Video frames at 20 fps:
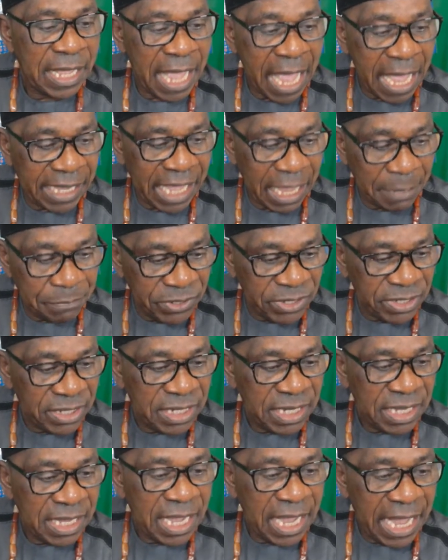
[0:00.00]
Agabi,
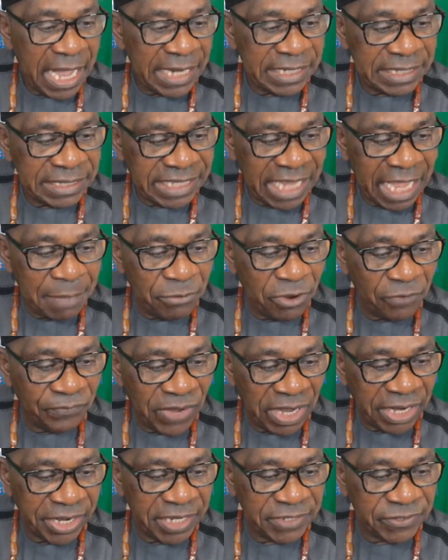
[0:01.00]
at the time of
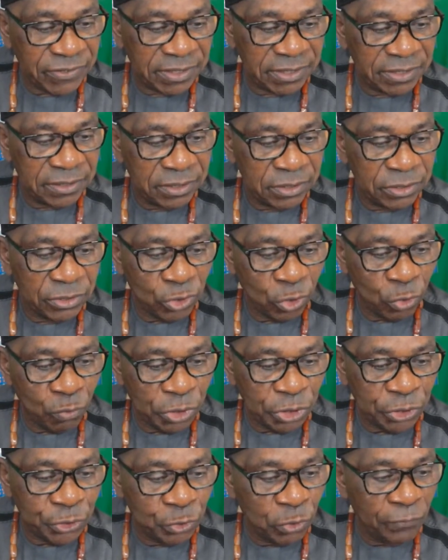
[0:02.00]
arrest, you
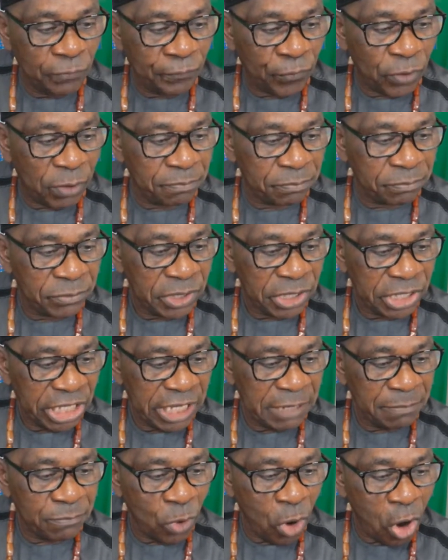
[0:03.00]
withdrew from
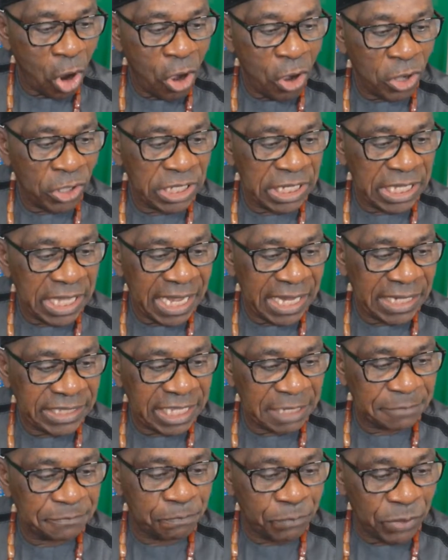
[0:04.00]
him all the
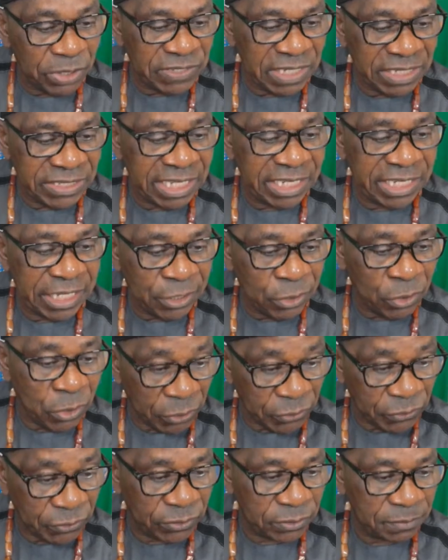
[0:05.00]
items presented in
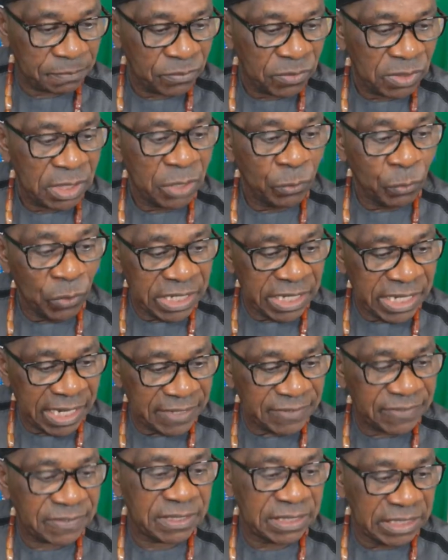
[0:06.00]
court.
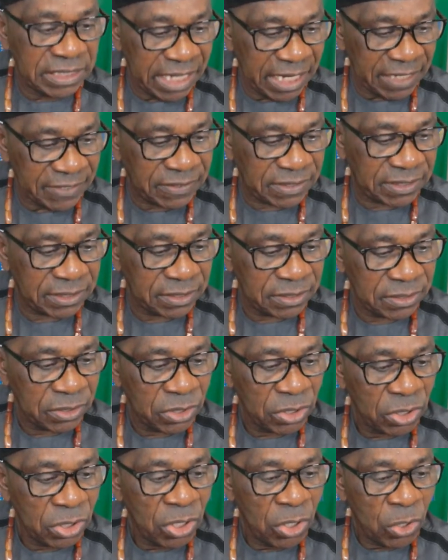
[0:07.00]
Witness, yes.
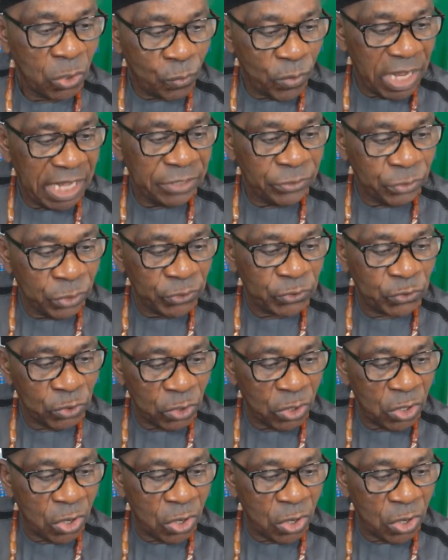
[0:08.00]
Were those